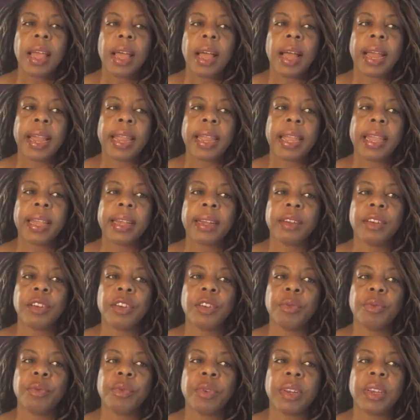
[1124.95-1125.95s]
I
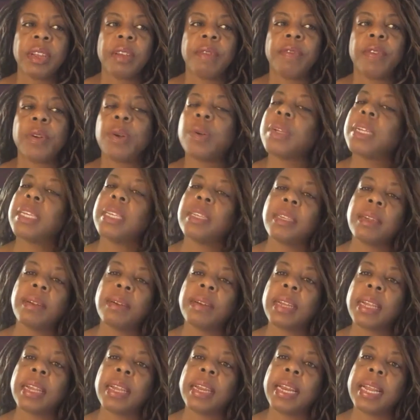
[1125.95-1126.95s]
really focused
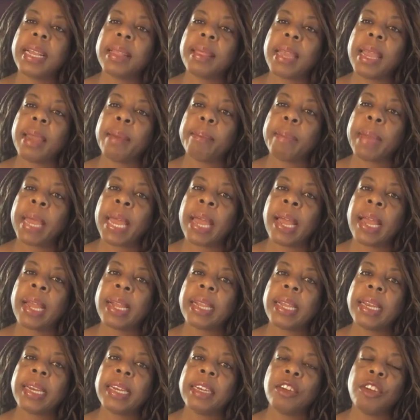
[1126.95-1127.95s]
on getting that back.
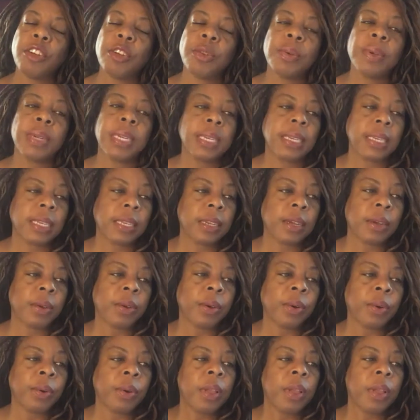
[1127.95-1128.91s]
And in doing so,